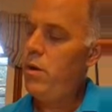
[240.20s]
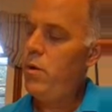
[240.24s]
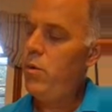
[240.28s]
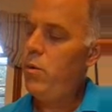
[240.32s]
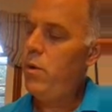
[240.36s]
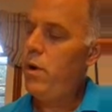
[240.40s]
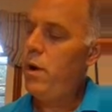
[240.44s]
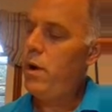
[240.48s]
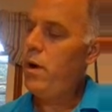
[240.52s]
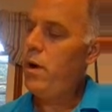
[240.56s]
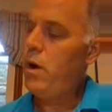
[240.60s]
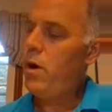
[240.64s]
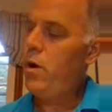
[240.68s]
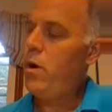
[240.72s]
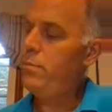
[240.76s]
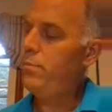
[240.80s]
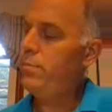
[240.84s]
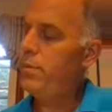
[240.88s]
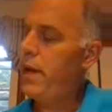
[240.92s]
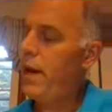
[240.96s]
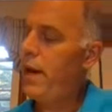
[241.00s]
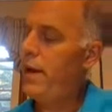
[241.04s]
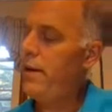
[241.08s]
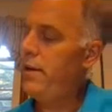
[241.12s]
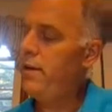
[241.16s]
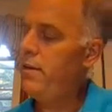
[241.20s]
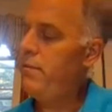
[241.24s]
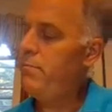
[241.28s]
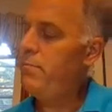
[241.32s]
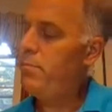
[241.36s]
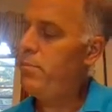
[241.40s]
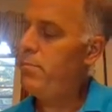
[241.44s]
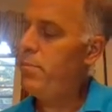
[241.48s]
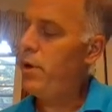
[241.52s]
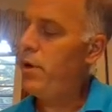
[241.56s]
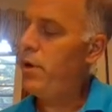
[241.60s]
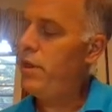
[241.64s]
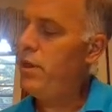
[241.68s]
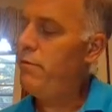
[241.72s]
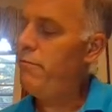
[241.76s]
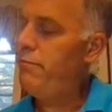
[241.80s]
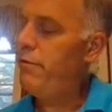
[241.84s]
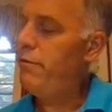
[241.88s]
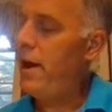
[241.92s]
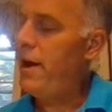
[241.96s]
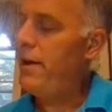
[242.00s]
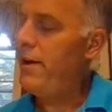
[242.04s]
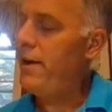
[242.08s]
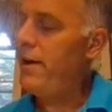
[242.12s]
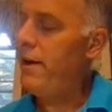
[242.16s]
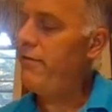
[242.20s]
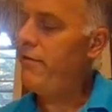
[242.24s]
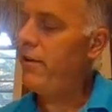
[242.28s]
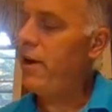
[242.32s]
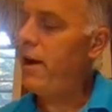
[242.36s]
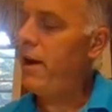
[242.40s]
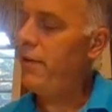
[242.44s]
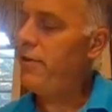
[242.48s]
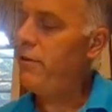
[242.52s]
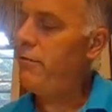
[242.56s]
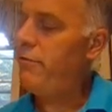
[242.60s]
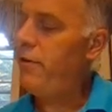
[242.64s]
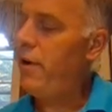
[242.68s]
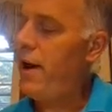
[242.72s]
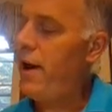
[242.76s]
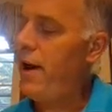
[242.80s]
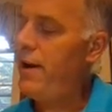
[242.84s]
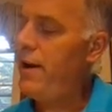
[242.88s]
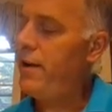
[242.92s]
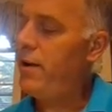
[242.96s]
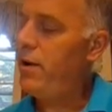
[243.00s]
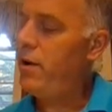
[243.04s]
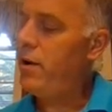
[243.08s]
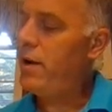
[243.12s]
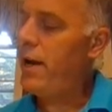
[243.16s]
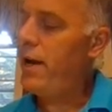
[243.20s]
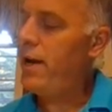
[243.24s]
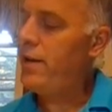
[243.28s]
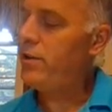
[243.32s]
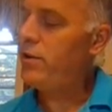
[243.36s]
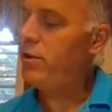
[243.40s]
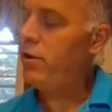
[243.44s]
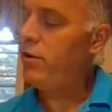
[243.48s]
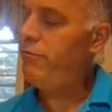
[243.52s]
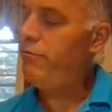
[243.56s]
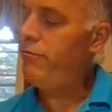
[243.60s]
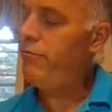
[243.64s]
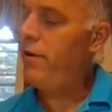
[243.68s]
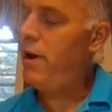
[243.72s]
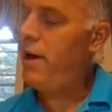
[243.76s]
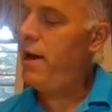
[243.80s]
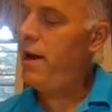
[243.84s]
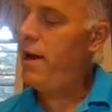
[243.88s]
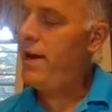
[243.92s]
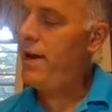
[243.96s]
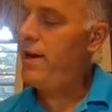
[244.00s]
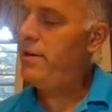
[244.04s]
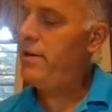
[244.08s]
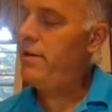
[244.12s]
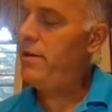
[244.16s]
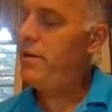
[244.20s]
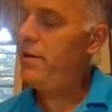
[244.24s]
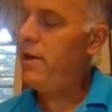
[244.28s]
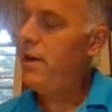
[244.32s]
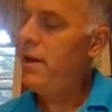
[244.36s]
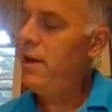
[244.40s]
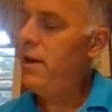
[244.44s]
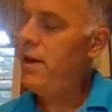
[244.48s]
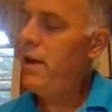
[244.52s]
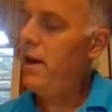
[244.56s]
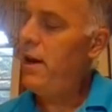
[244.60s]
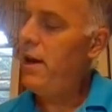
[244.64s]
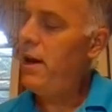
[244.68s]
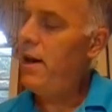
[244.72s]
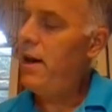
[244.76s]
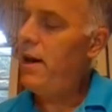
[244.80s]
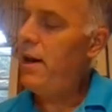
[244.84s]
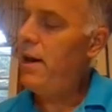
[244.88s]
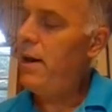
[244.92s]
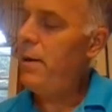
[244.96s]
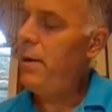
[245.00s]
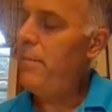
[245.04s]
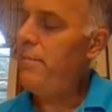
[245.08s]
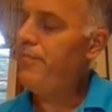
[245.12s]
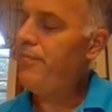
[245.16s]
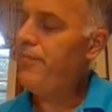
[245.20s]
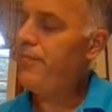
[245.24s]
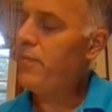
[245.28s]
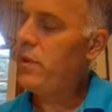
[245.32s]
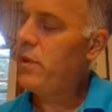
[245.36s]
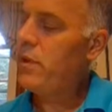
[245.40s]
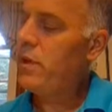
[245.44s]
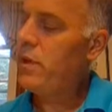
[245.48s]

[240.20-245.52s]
where, oh, I didn't even put in the find. I forgot the find. Okay, so find delta